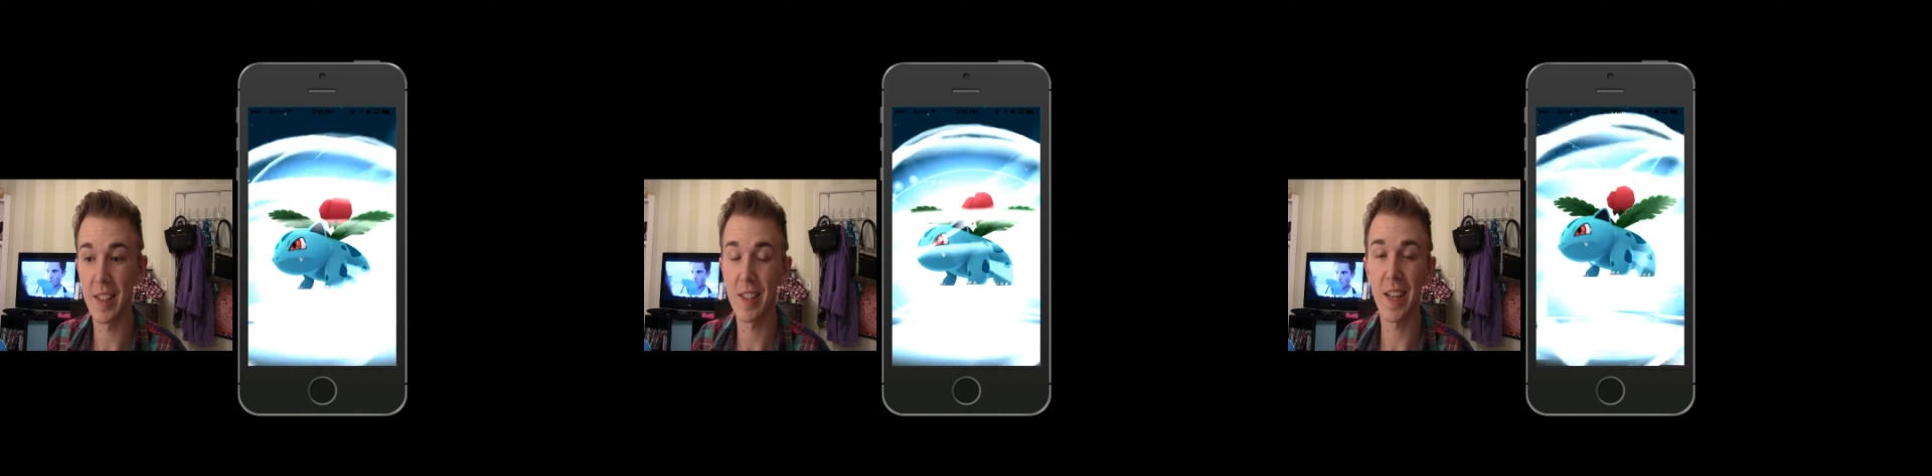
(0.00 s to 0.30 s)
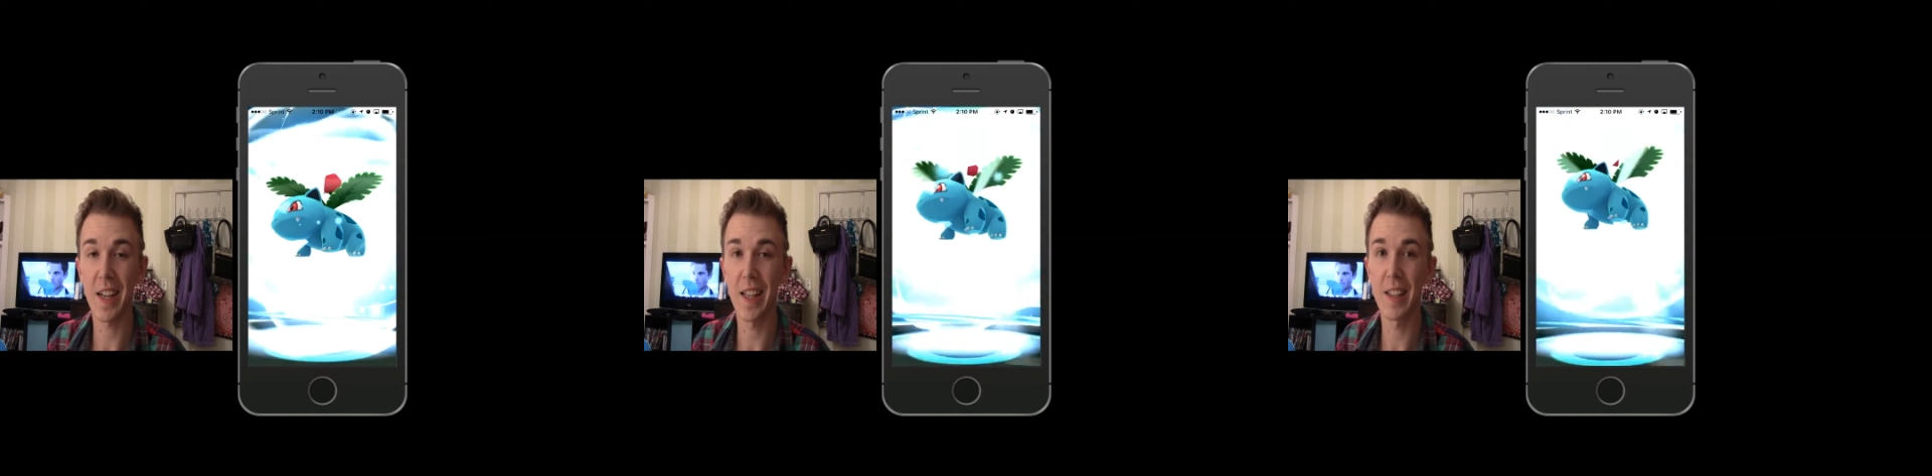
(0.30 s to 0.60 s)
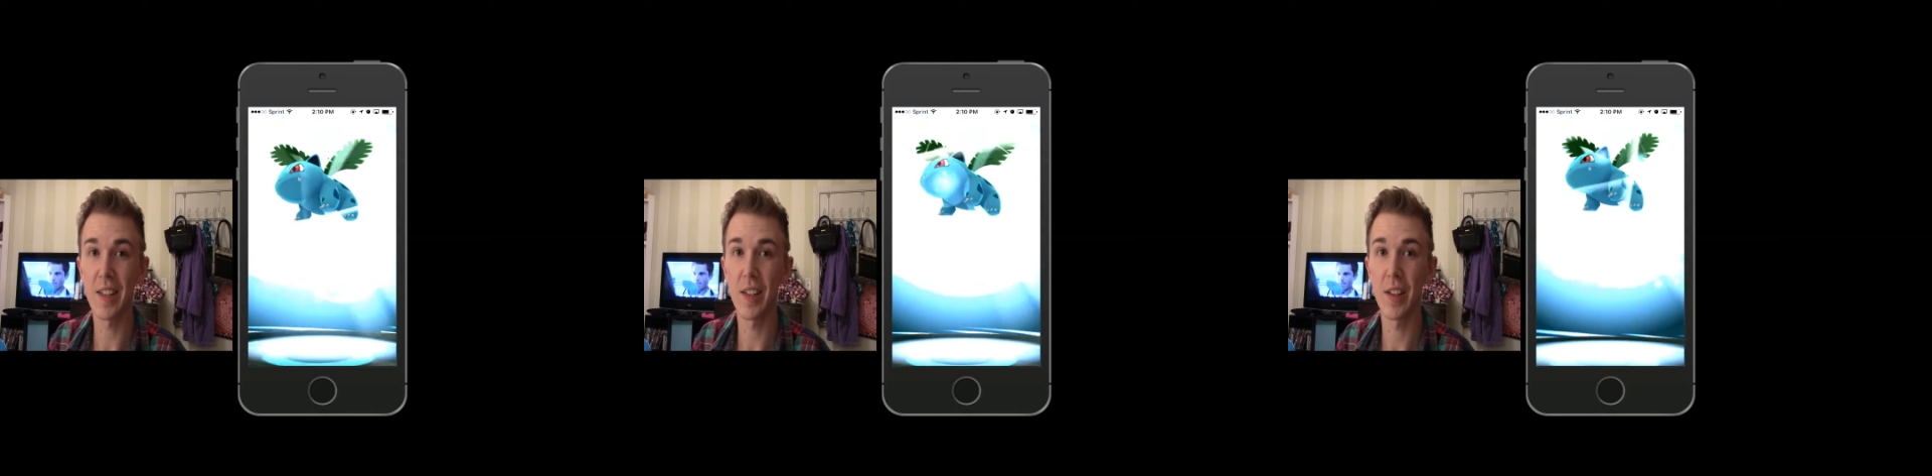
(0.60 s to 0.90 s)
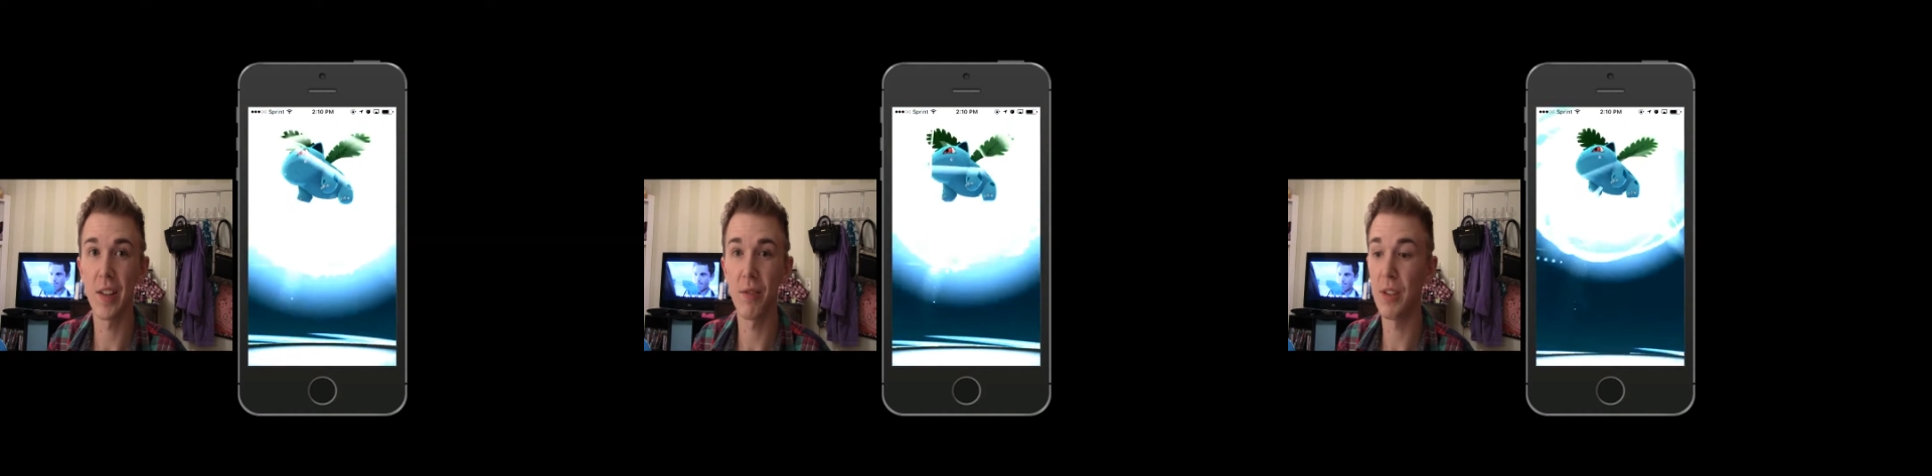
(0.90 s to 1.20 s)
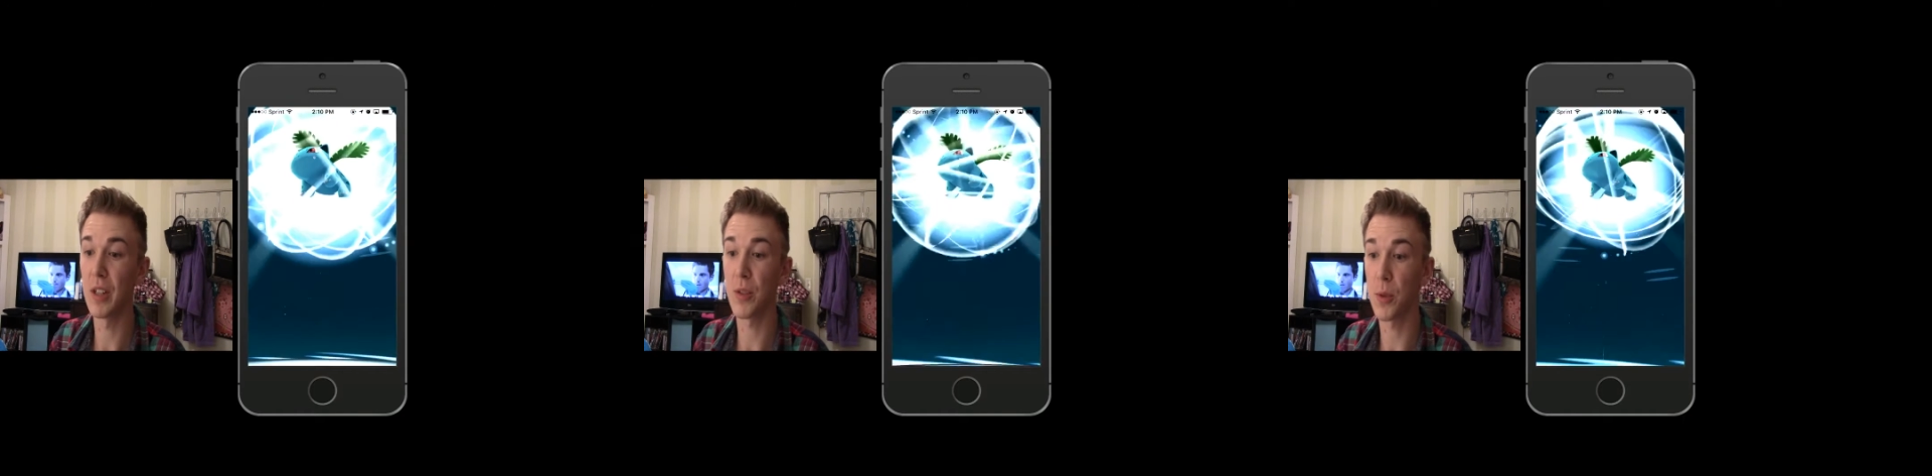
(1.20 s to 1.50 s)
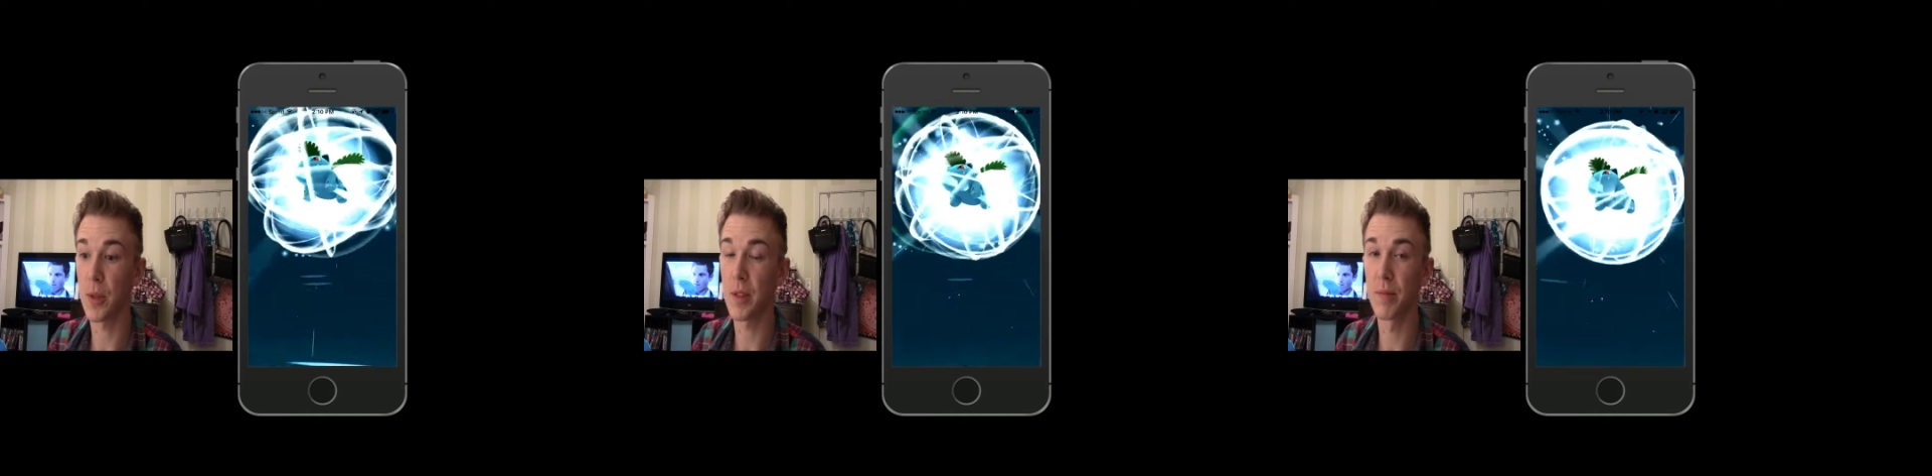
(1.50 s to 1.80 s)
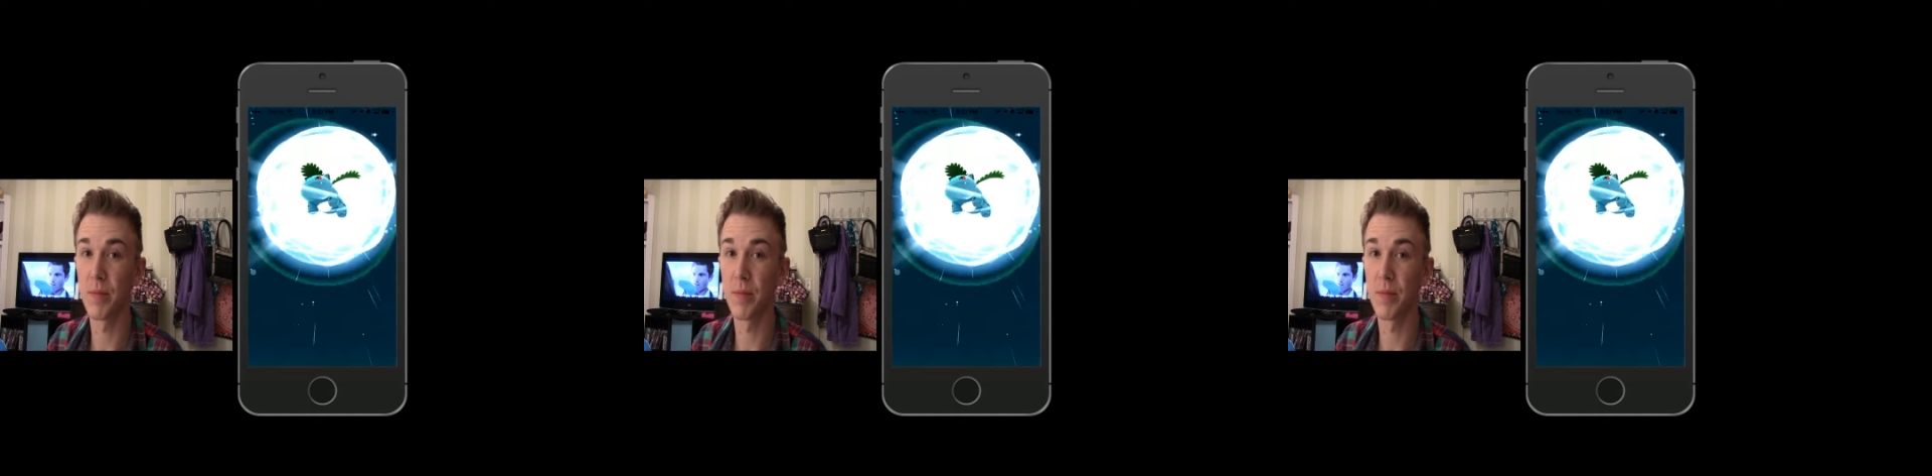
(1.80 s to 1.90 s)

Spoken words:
second Venusaur.